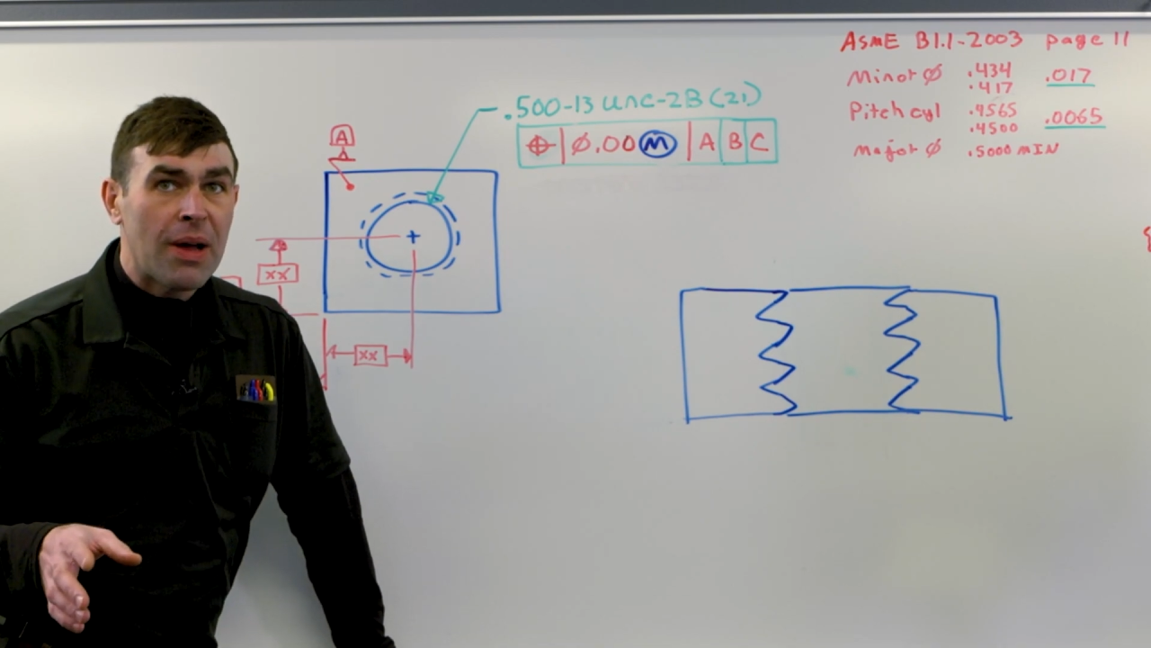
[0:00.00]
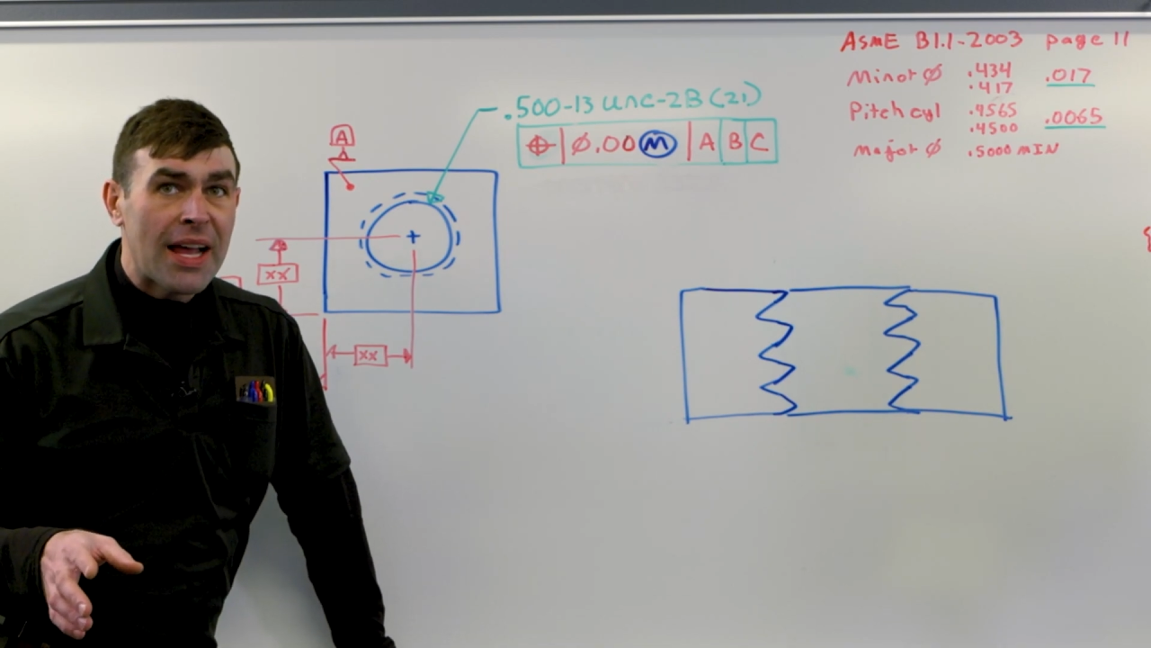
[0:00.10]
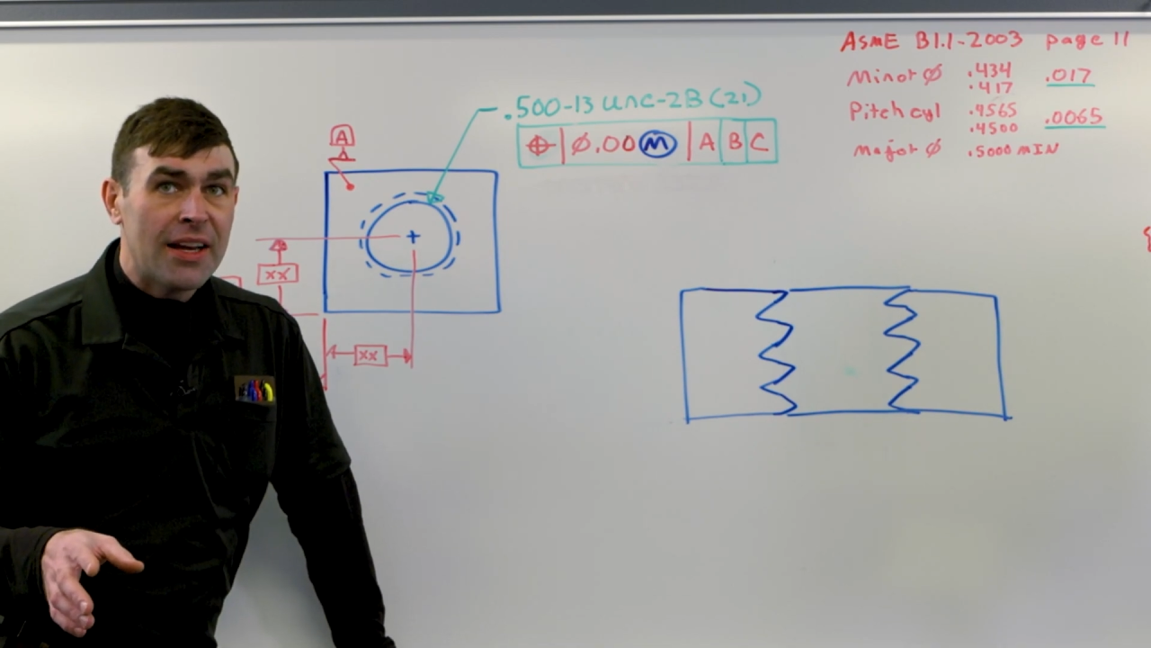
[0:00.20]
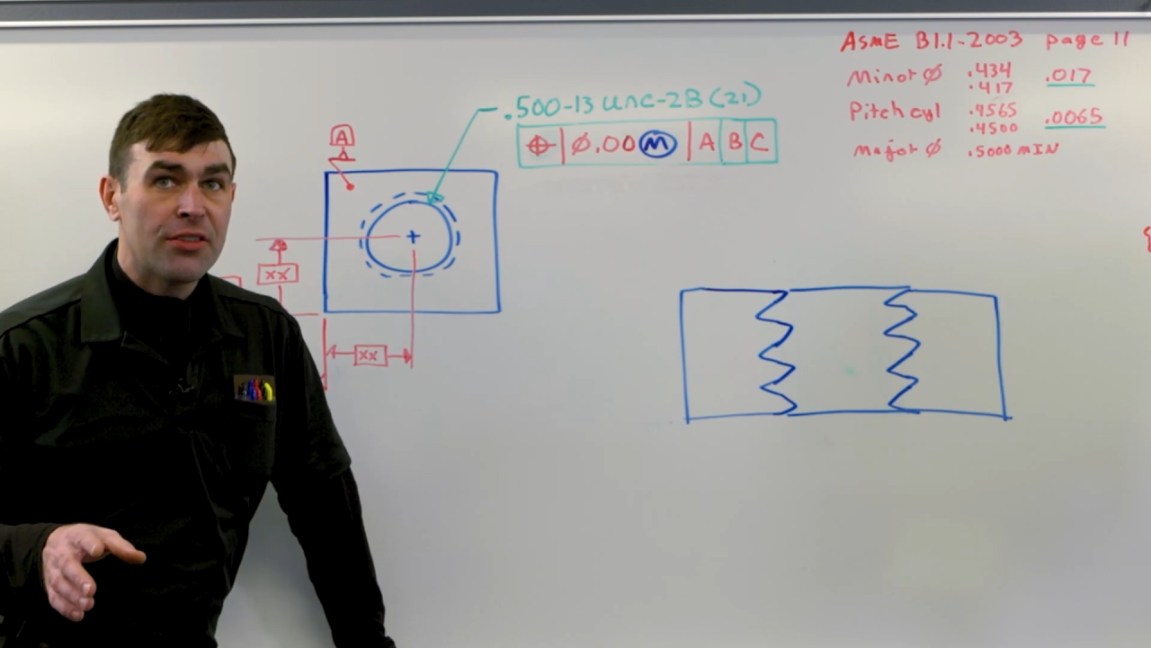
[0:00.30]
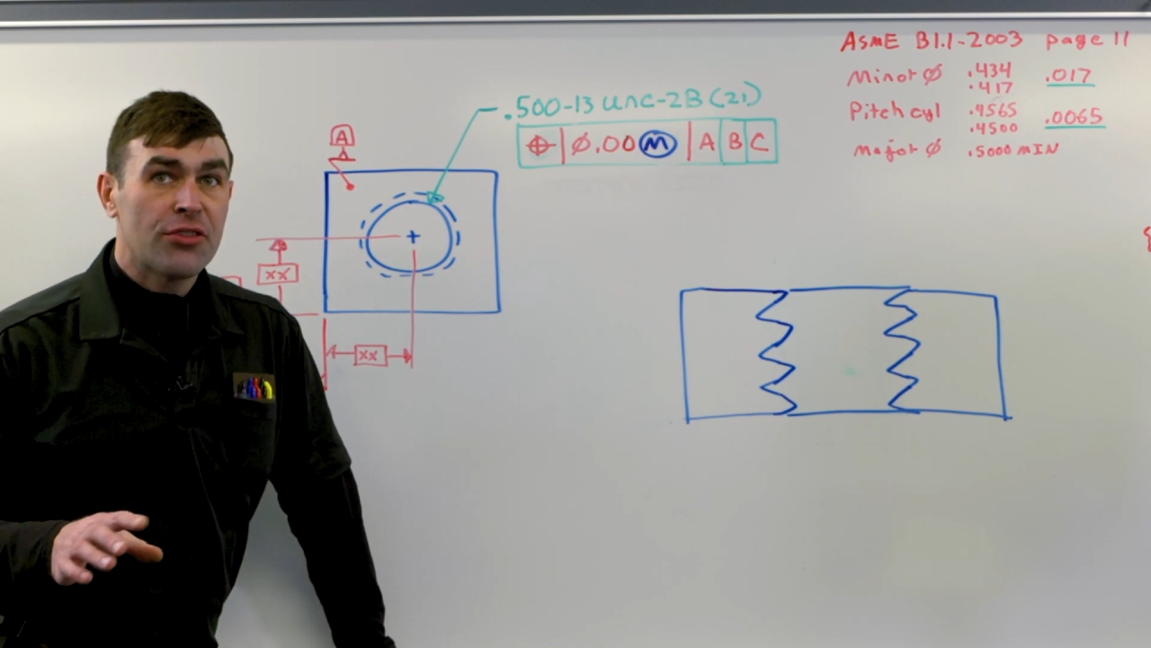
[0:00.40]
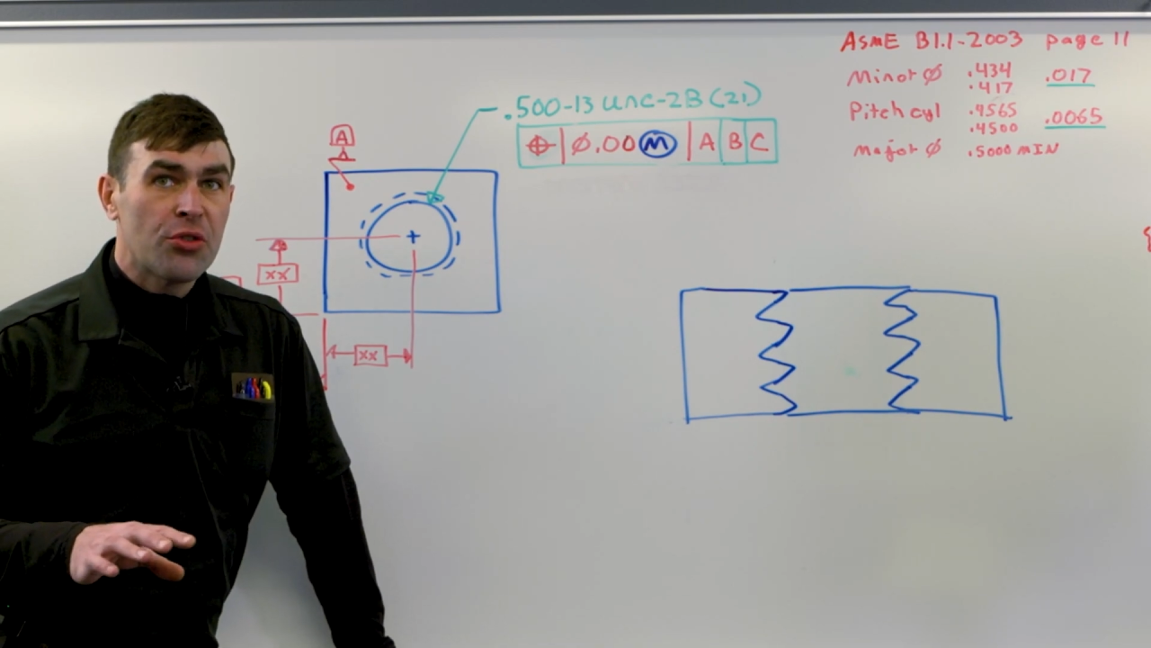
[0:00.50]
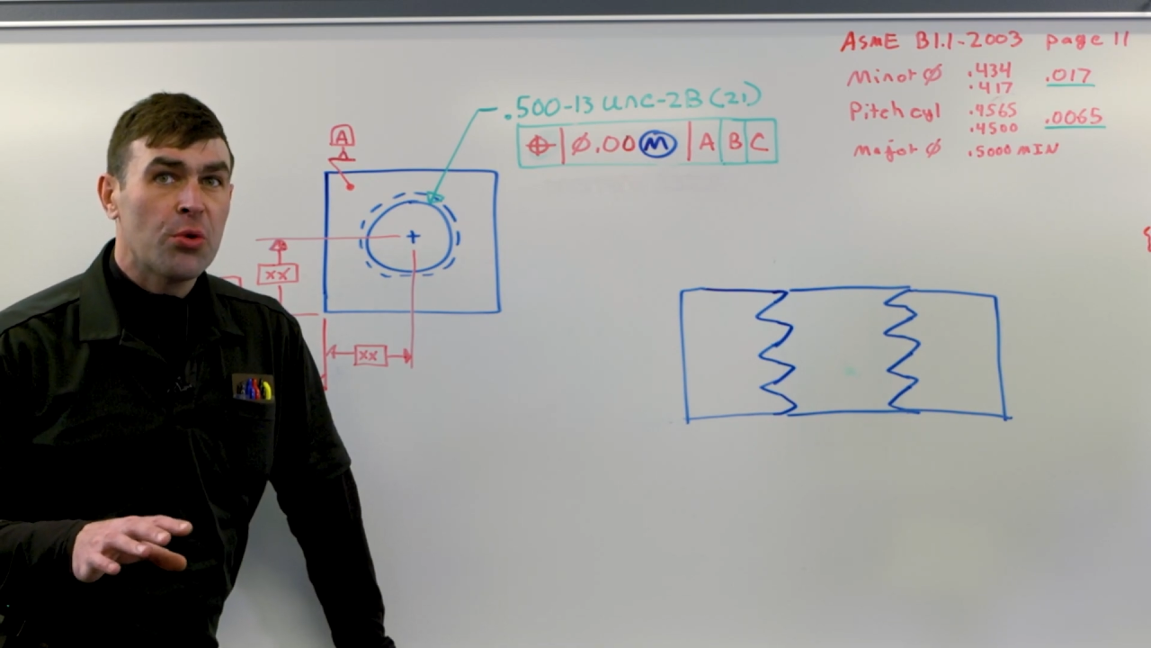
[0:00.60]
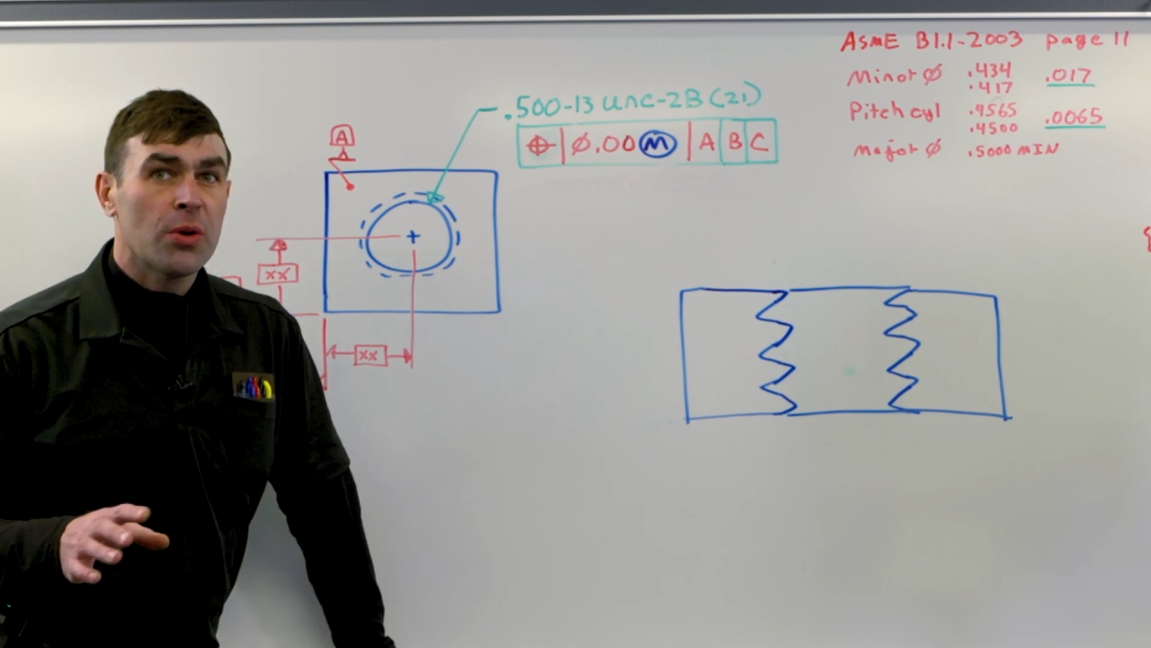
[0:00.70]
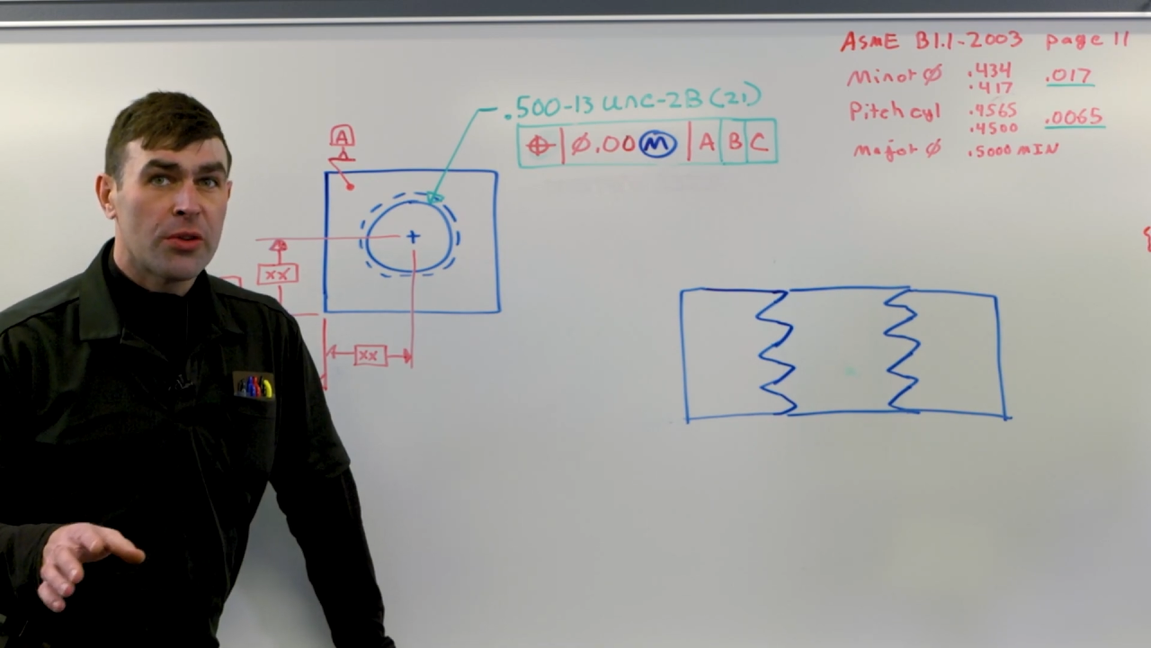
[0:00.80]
minus 2